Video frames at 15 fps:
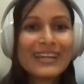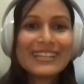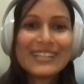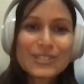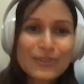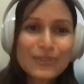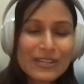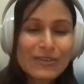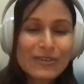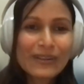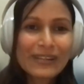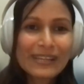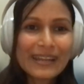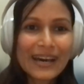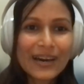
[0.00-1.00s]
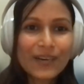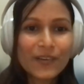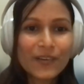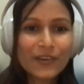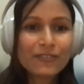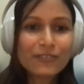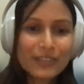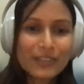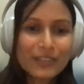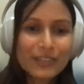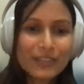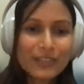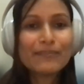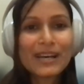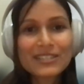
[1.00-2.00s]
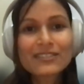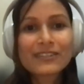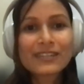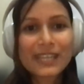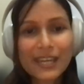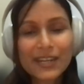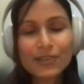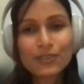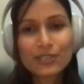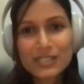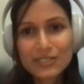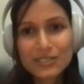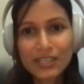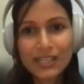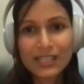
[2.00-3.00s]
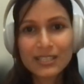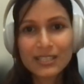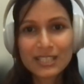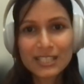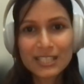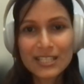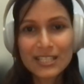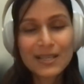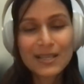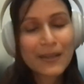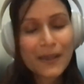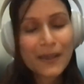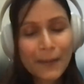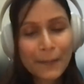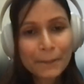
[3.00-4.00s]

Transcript: need to enroll in our free Mastering Endorsed training series.